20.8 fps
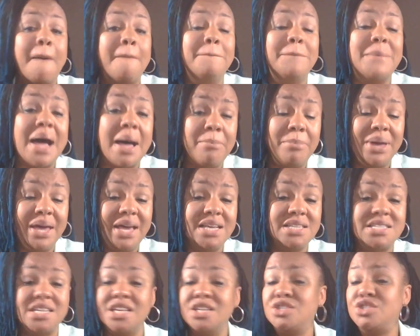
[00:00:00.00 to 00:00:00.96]
My
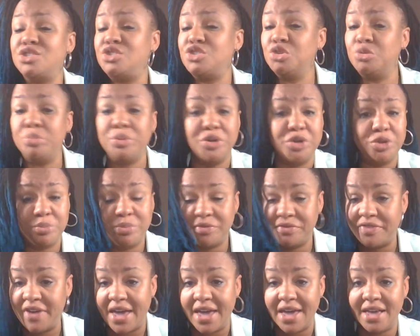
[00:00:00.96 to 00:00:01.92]
pace is super duper
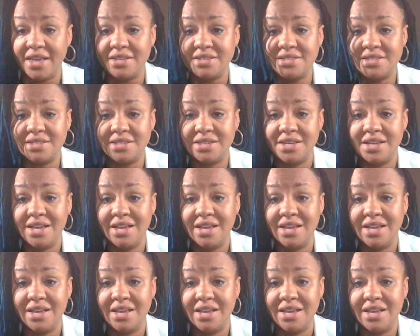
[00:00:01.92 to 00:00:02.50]
fast.